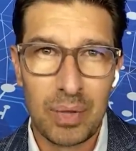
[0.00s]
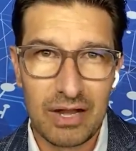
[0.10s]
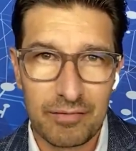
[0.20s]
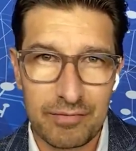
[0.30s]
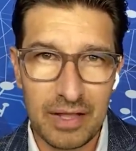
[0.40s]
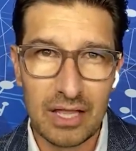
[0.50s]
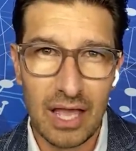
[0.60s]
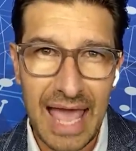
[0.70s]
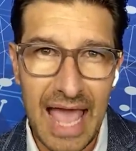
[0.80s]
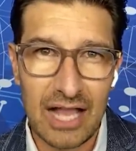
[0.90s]

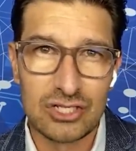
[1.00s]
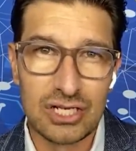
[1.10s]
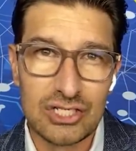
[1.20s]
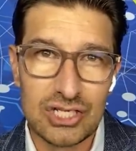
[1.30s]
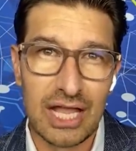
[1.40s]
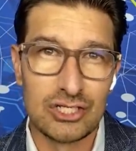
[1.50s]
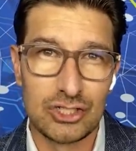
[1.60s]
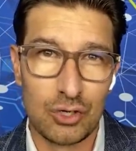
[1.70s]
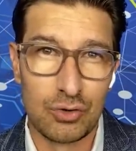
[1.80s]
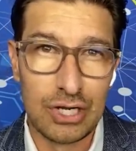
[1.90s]
Pedophilia actually
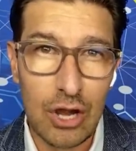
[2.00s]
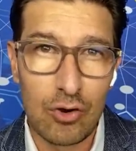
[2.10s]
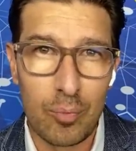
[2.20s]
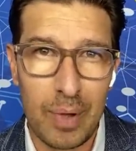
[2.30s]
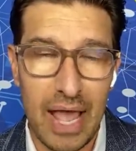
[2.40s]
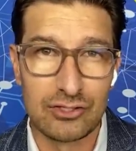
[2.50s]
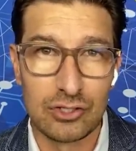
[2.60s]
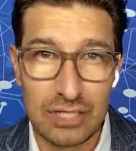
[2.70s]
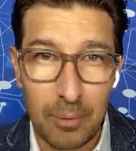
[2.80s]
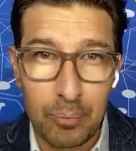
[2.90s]
changes your neuropath.
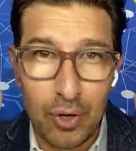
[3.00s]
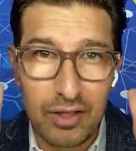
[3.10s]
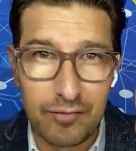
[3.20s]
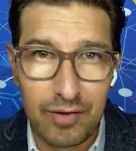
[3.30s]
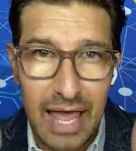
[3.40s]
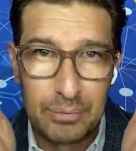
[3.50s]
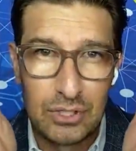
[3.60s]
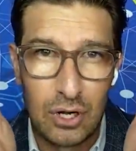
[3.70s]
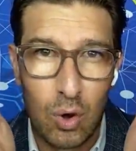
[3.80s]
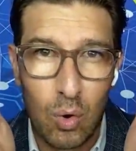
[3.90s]
So it's like putting
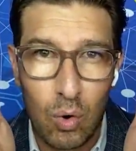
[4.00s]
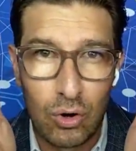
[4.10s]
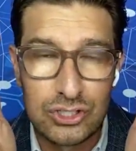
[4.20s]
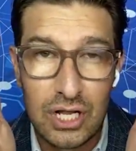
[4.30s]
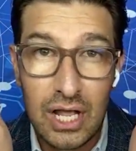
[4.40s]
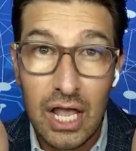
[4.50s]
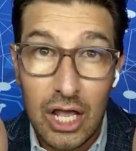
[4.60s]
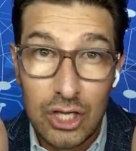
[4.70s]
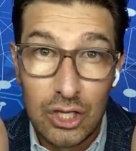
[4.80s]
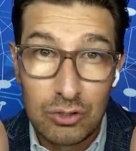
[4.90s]
flaps on a horse.
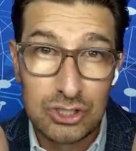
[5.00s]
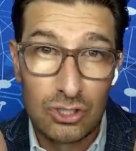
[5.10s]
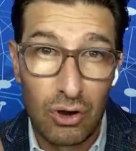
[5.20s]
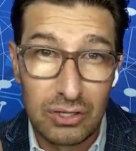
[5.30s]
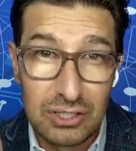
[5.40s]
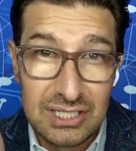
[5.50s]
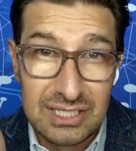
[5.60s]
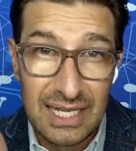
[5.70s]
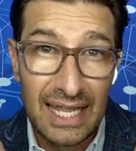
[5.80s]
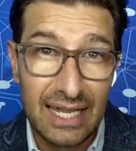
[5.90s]
You start
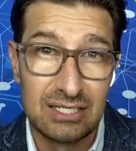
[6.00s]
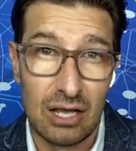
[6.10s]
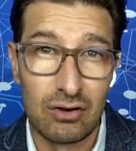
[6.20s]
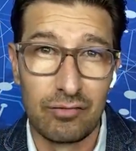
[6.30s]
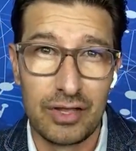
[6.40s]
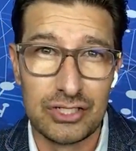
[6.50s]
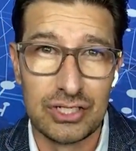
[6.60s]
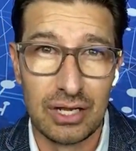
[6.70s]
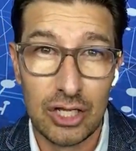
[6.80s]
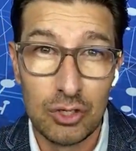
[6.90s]
seeing tunnel
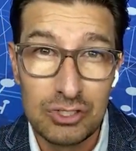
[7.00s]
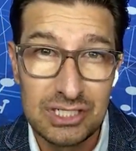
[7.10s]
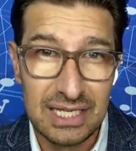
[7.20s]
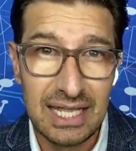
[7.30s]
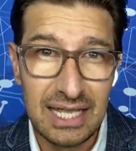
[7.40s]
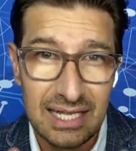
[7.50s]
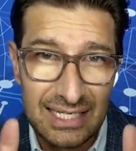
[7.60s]
vision. You see